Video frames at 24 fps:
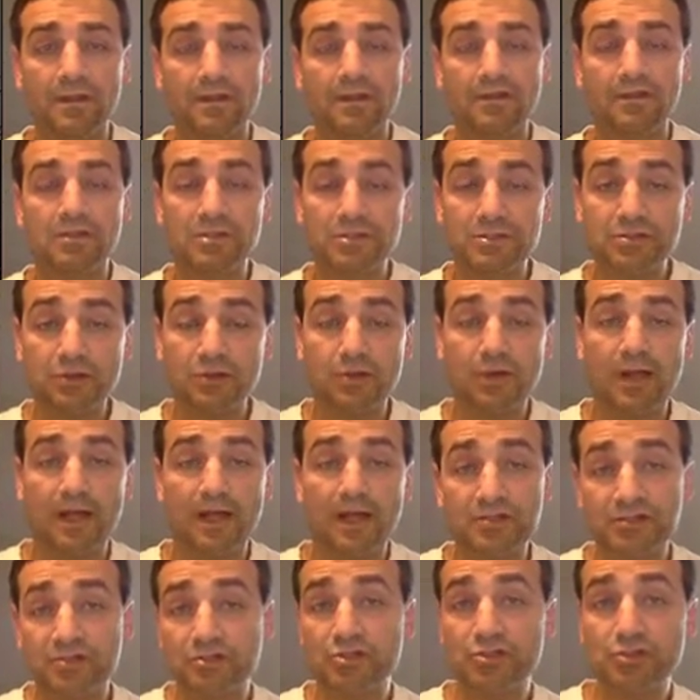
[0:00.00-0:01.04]
So
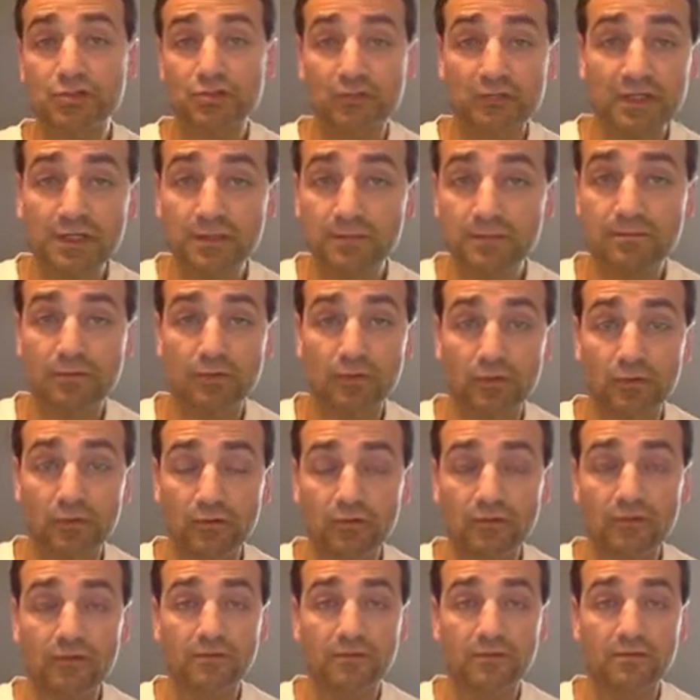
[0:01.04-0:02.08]
as the stream
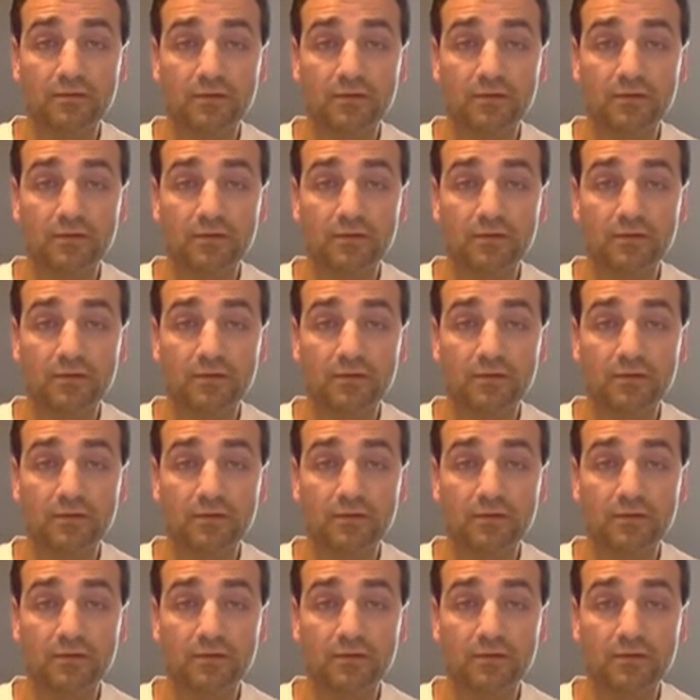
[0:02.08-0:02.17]
moves,